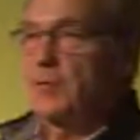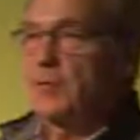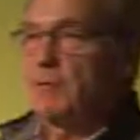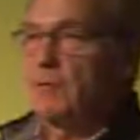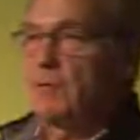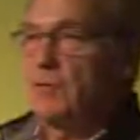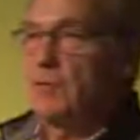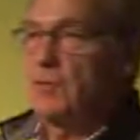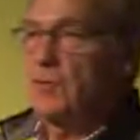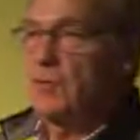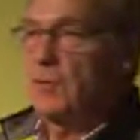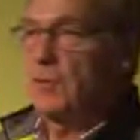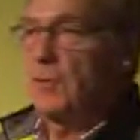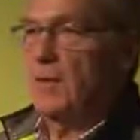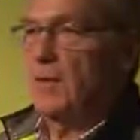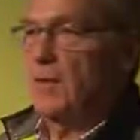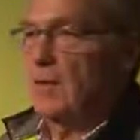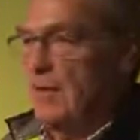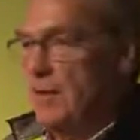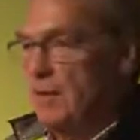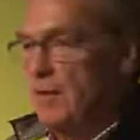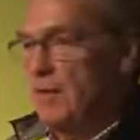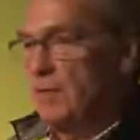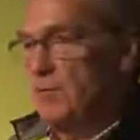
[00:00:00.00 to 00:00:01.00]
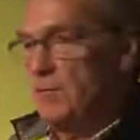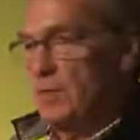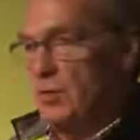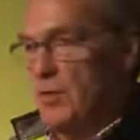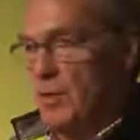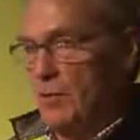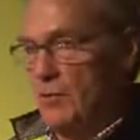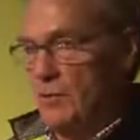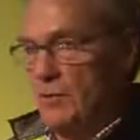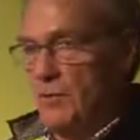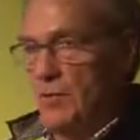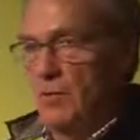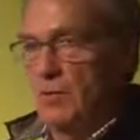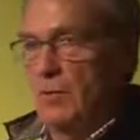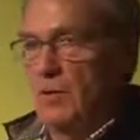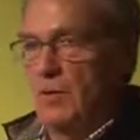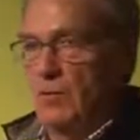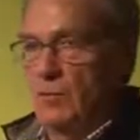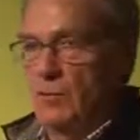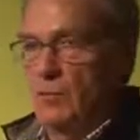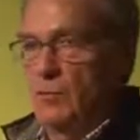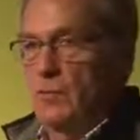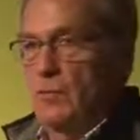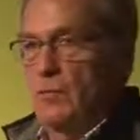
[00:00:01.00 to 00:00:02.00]
confused about, I have chosen in
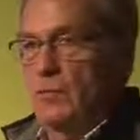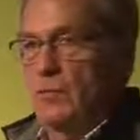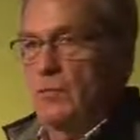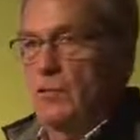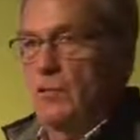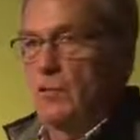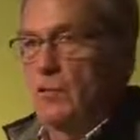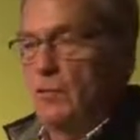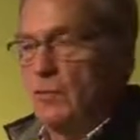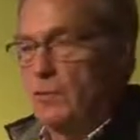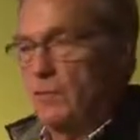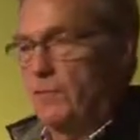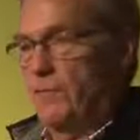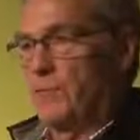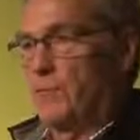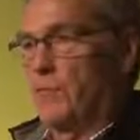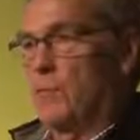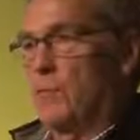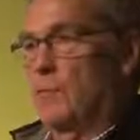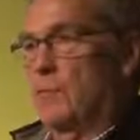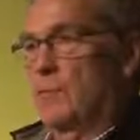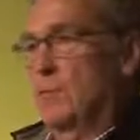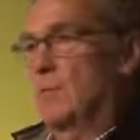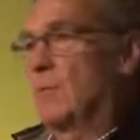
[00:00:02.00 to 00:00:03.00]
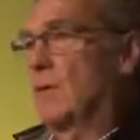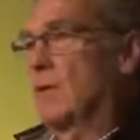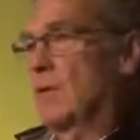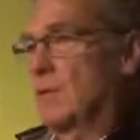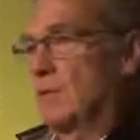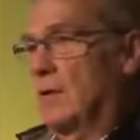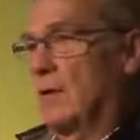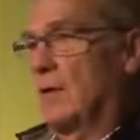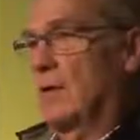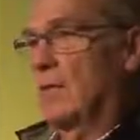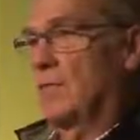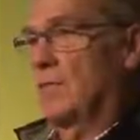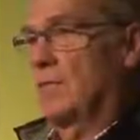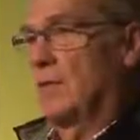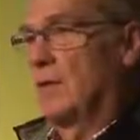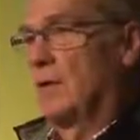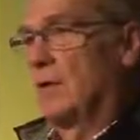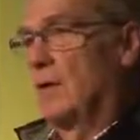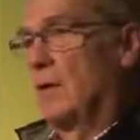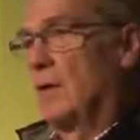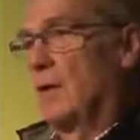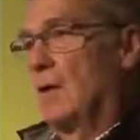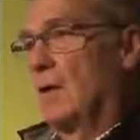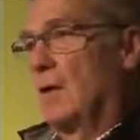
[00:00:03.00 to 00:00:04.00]
my own world to look for, in my own life,
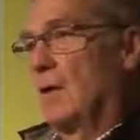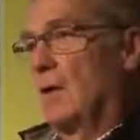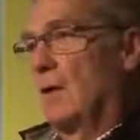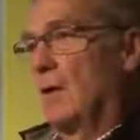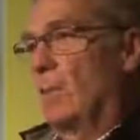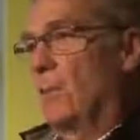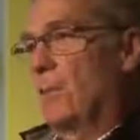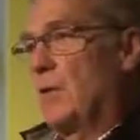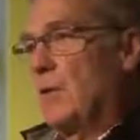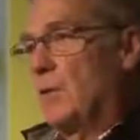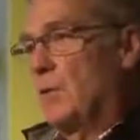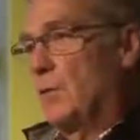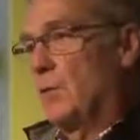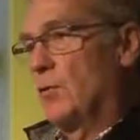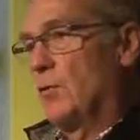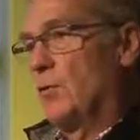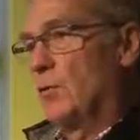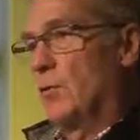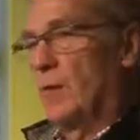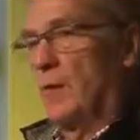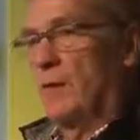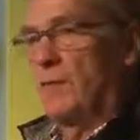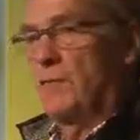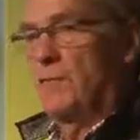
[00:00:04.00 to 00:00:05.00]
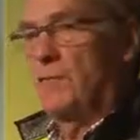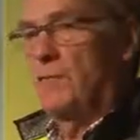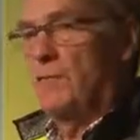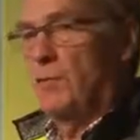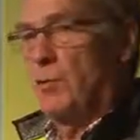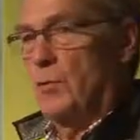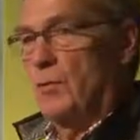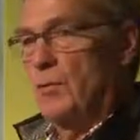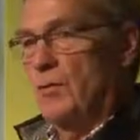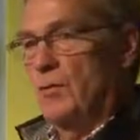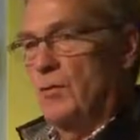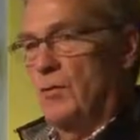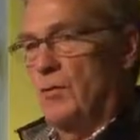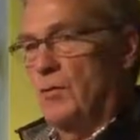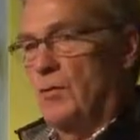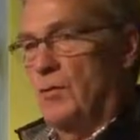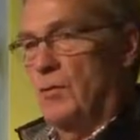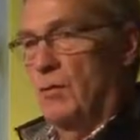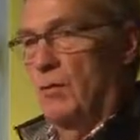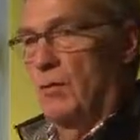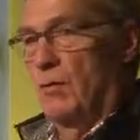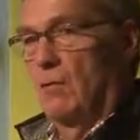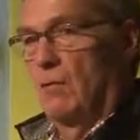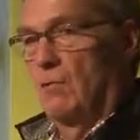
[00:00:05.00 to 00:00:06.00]
people who are the voices
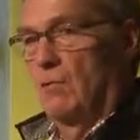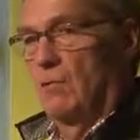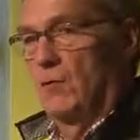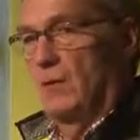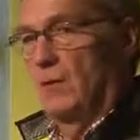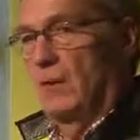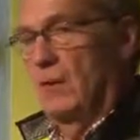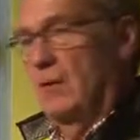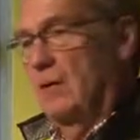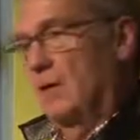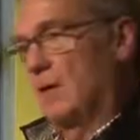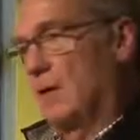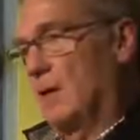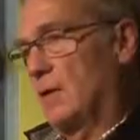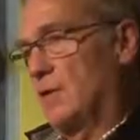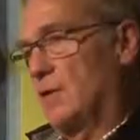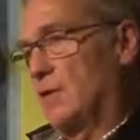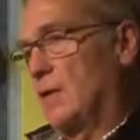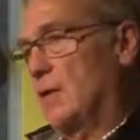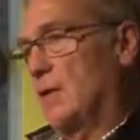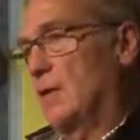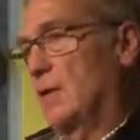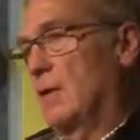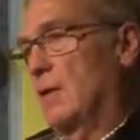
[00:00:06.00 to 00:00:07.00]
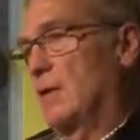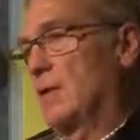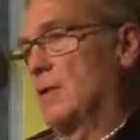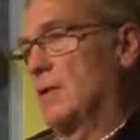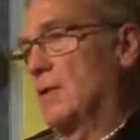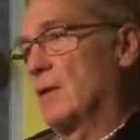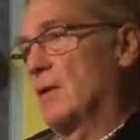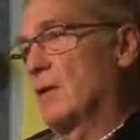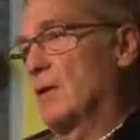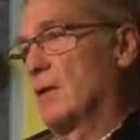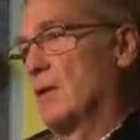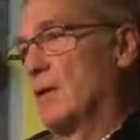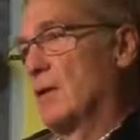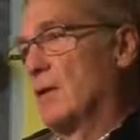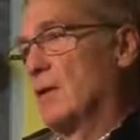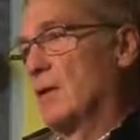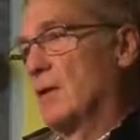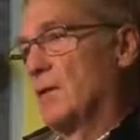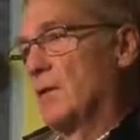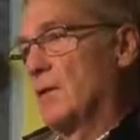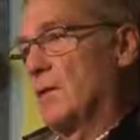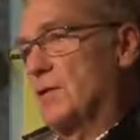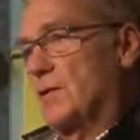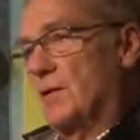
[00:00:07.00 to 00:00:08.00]
of and articulating
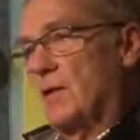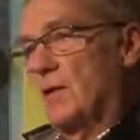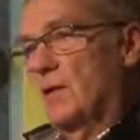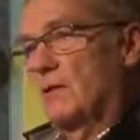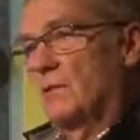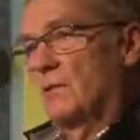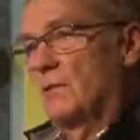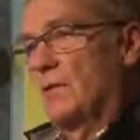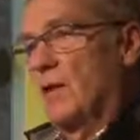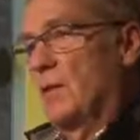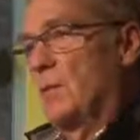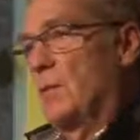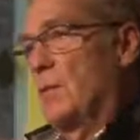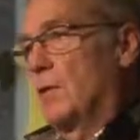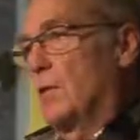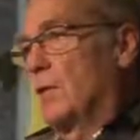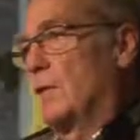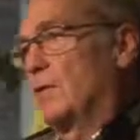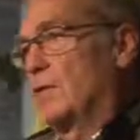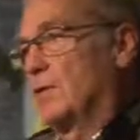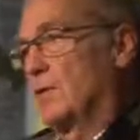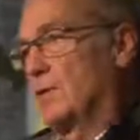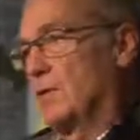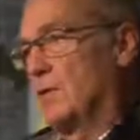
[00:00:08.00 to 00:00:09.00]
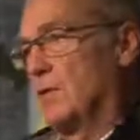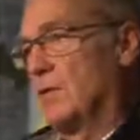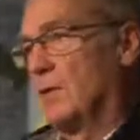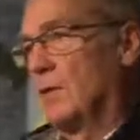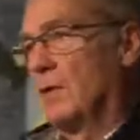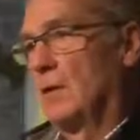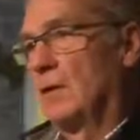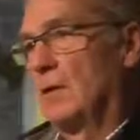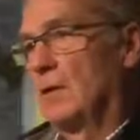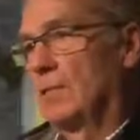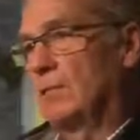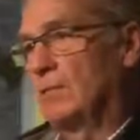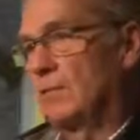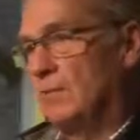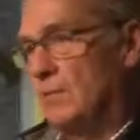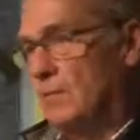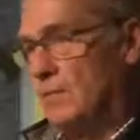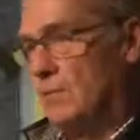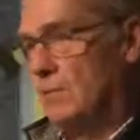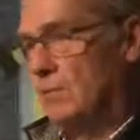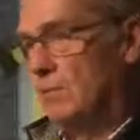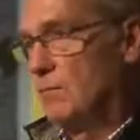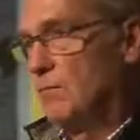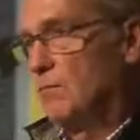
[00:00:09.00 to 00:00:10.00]
this kind of nebulous,
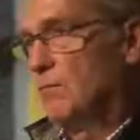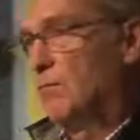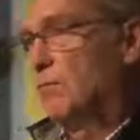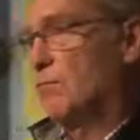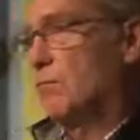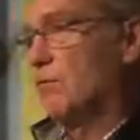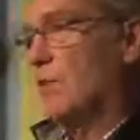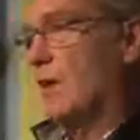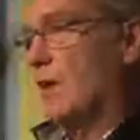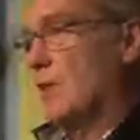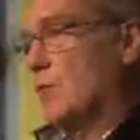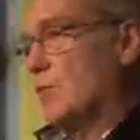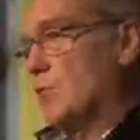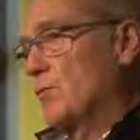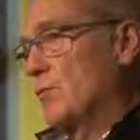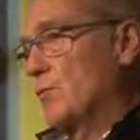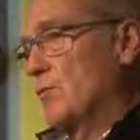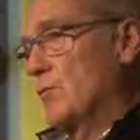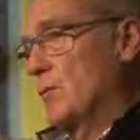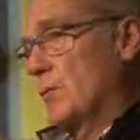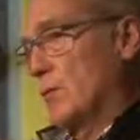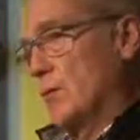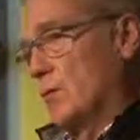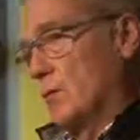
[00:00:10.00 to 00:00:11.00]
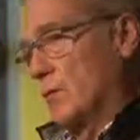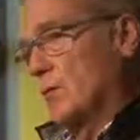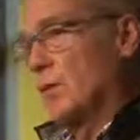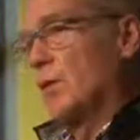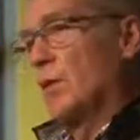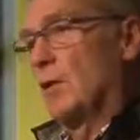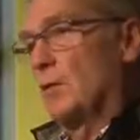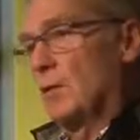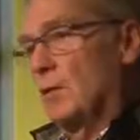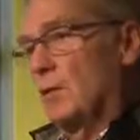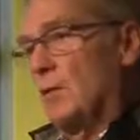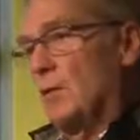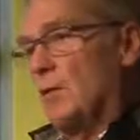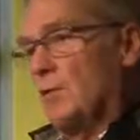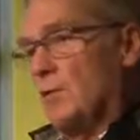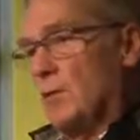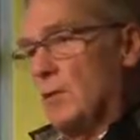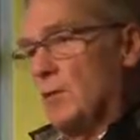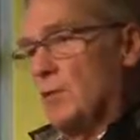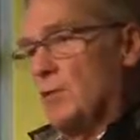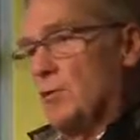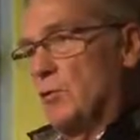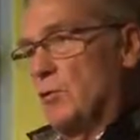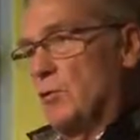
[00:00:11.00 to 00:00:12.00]
grassroots but not totally
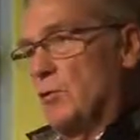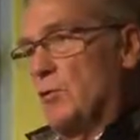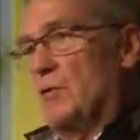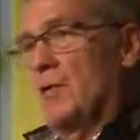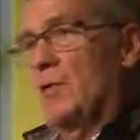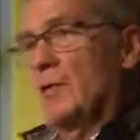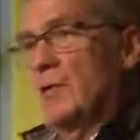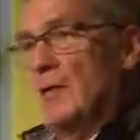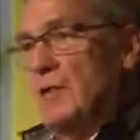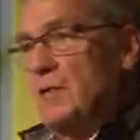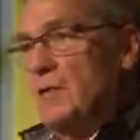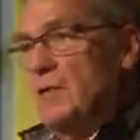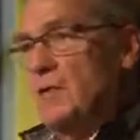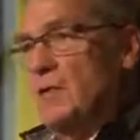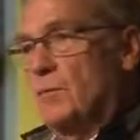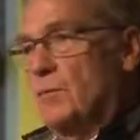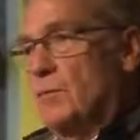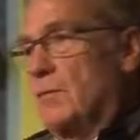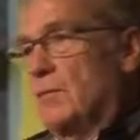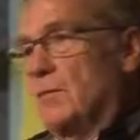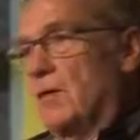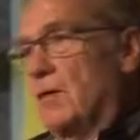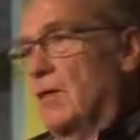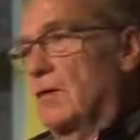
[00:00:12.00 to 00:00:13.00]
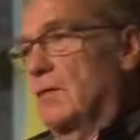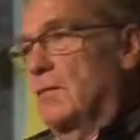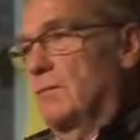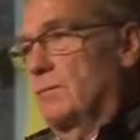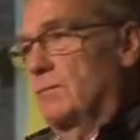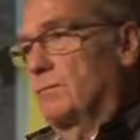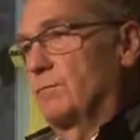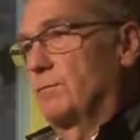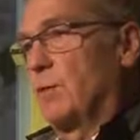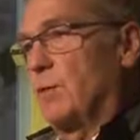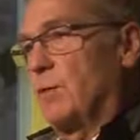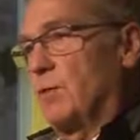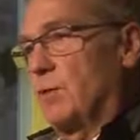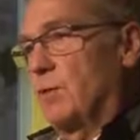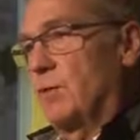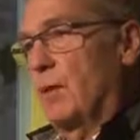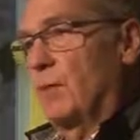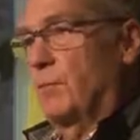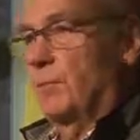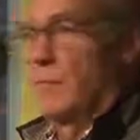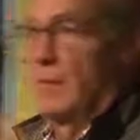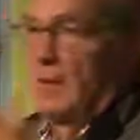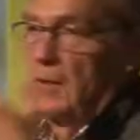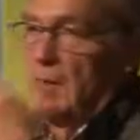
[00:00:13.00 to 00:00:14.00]
grassroots, connected but kind of
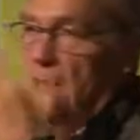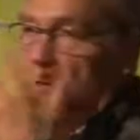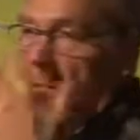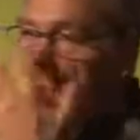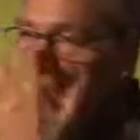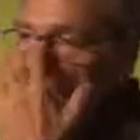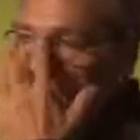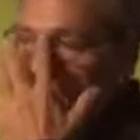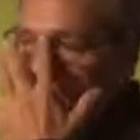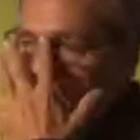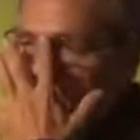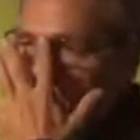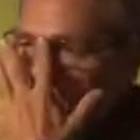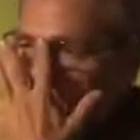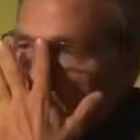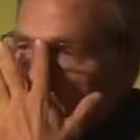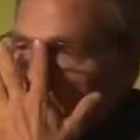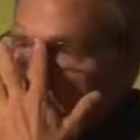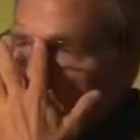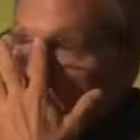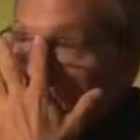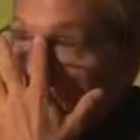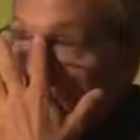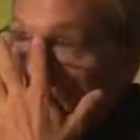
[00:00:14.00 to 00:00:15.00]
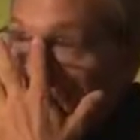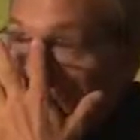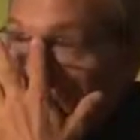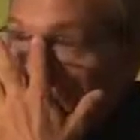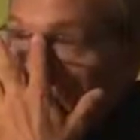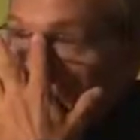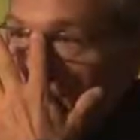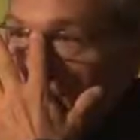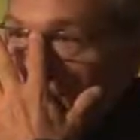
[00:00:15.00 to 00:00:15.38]
bottom-up movements. And I tend to